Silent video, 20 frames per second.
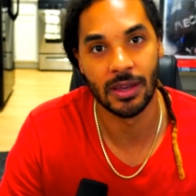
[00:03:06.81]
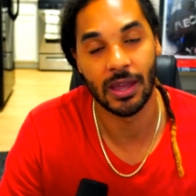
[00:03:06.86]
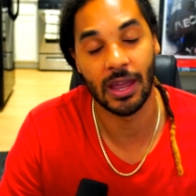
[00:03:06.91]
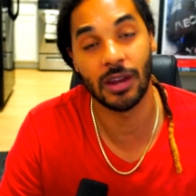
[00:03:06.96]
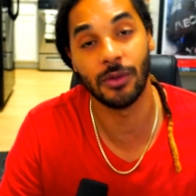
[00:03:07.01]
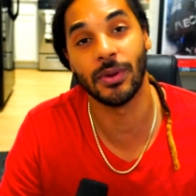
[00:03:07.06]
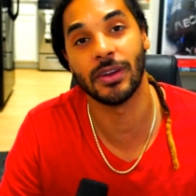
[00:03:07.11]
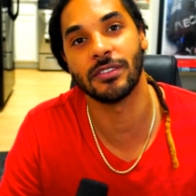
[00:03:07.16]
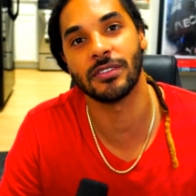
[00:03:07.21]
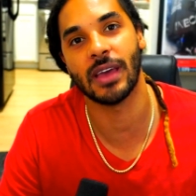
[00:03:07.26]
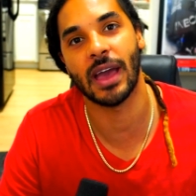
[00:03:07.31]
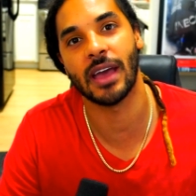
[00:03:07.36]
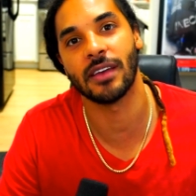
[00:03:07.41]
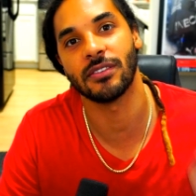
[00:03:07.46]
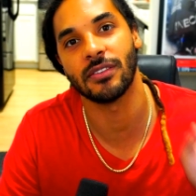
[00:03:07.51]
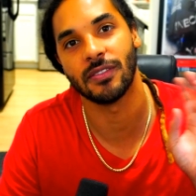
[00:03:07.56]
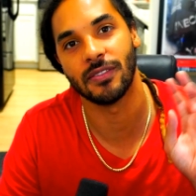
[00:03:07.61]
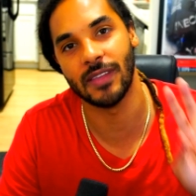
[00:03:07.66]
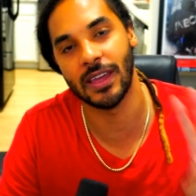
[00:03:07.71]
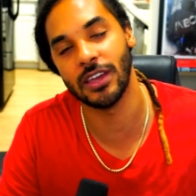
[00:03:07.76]
Anyways,
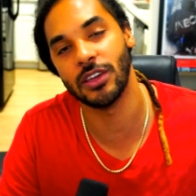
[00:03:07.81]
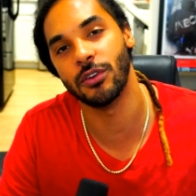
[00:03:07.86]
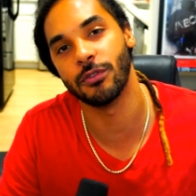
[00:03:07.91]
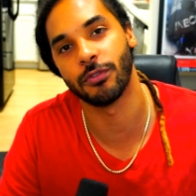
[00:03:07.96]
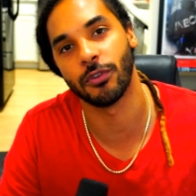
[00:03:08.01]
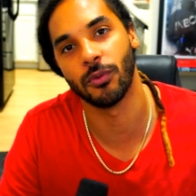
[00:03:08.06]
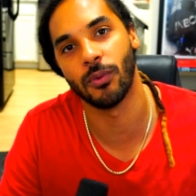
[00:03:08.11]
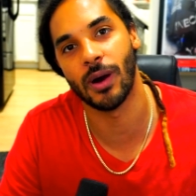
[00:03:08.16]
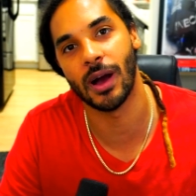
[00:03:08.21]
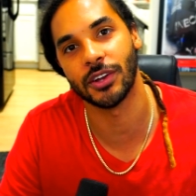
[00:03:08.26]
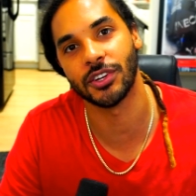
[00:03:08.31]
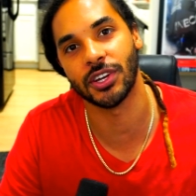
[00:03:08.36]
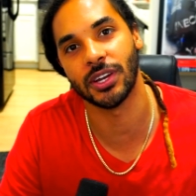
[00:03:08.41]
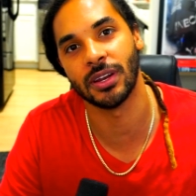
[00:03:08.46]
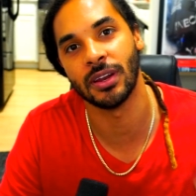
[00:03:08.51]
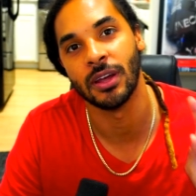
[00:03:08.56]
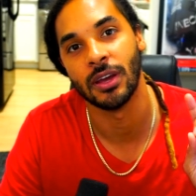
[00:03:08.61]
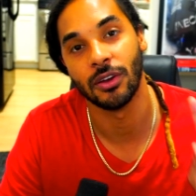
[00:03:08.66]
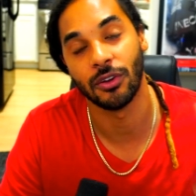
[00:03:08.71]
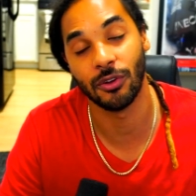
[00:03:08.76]
guys, thank you for
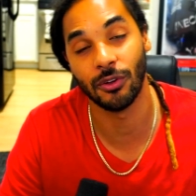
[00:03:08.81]
watching.